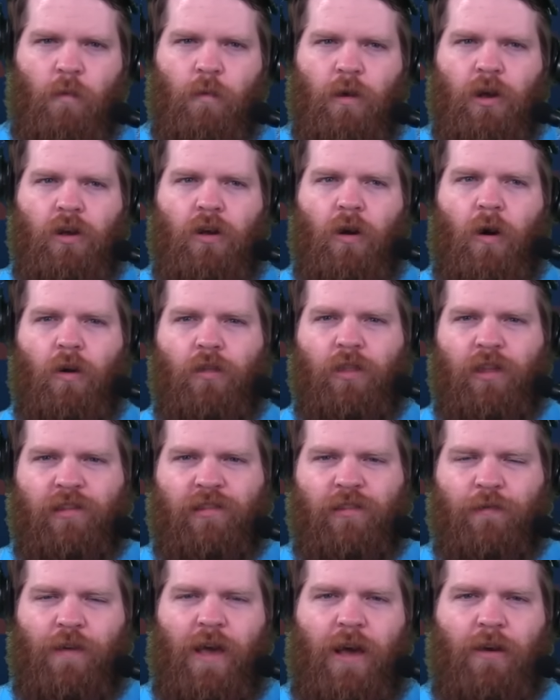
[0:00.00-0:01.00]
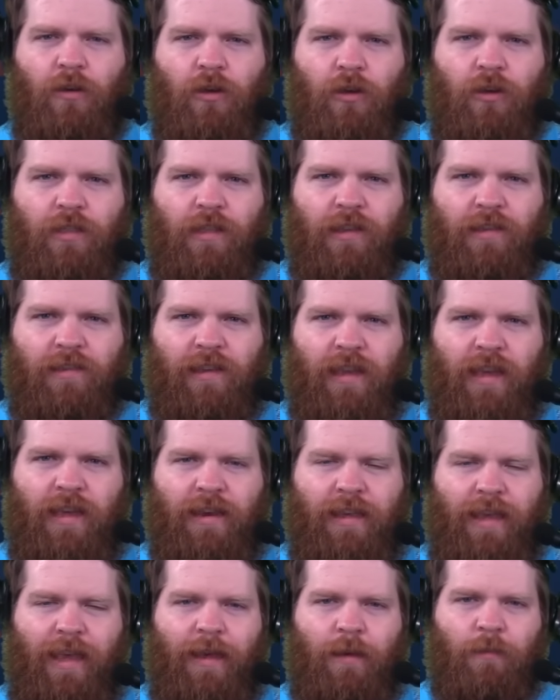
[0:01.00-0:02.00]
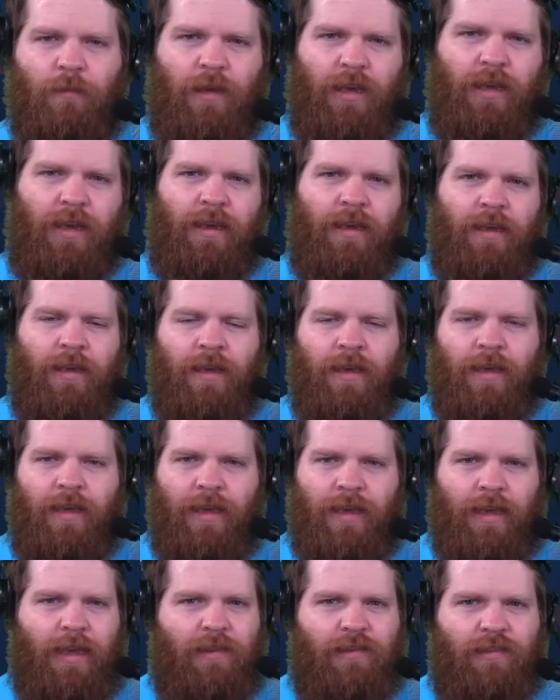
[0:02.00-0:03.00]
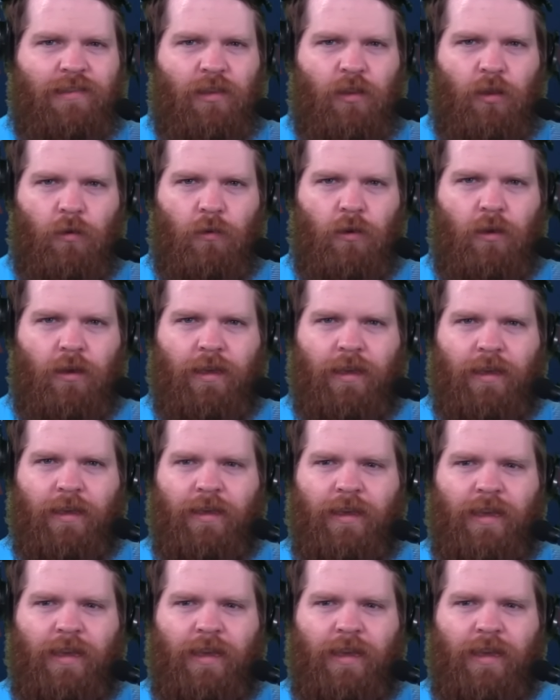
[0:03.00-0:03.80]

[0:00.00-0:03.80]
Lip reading: regardless of how good this kid can be, he is still a rookie.